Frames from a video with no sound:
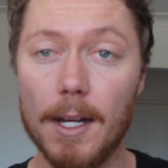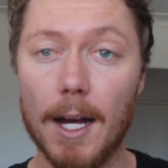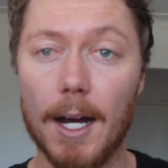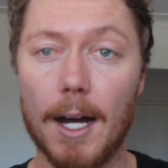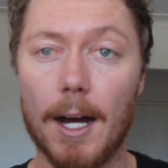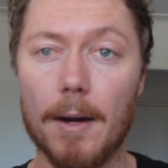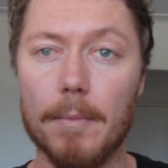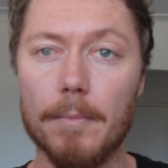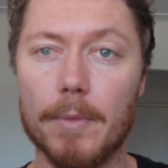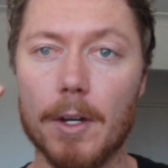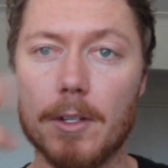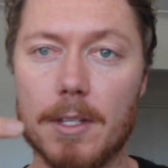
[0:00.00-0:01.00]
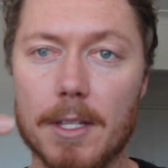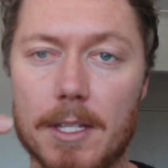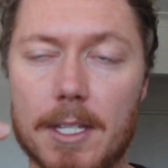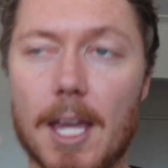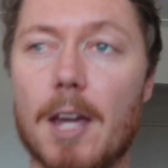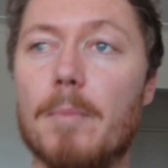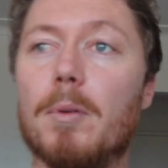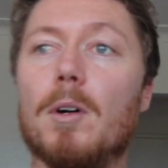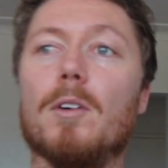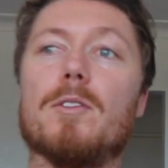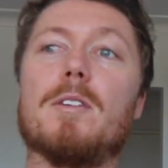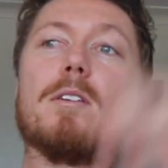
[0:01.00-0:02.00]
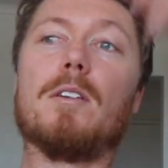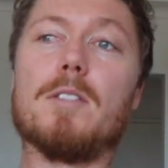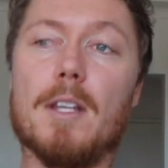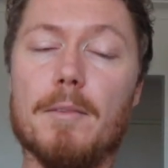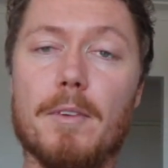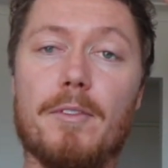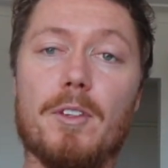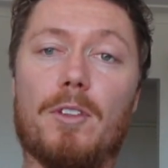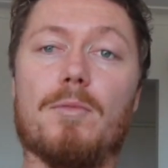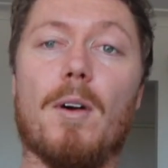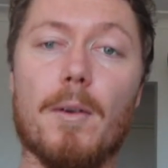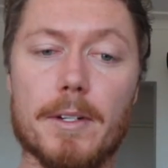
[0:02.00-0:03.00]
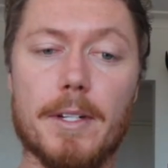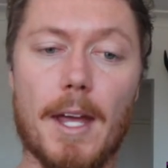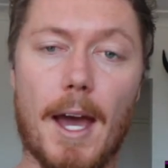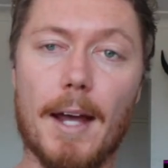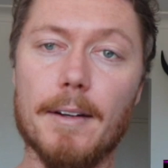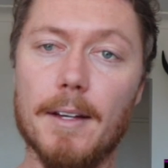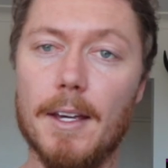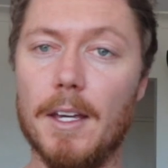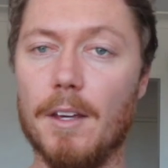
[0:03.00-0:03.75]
Those are the sand balls, because then if you throw it down,